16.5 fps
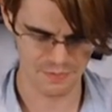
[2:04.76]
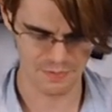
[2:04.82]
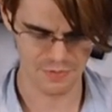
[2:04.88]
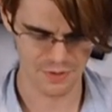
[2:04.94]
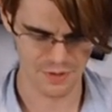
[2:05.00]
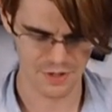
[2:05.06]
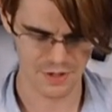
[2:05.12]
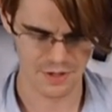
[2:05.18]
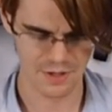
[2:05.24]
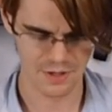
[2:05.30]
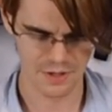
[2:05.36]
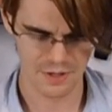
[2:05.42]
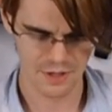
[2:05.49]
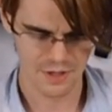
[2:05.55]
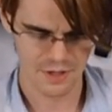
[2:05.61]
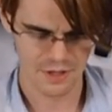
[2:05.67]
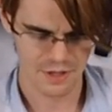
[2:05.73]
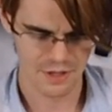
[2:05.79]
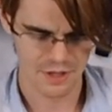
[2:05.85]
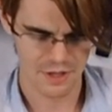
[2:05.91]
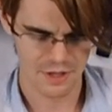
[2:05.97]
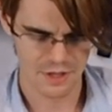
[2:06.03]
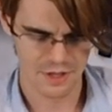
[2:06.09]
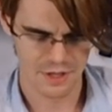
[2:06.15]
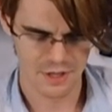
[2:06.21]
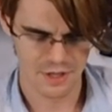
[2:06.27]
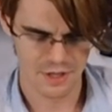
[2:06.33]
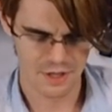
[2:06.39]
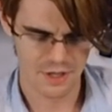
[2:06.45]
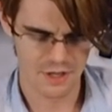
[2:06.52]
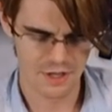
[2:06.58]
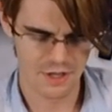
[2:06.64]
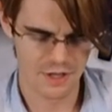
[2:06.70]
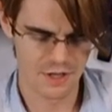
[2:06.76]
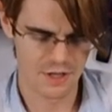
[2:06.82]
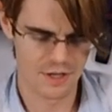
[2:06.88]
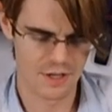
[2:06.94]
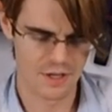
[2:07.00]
(no one is talking)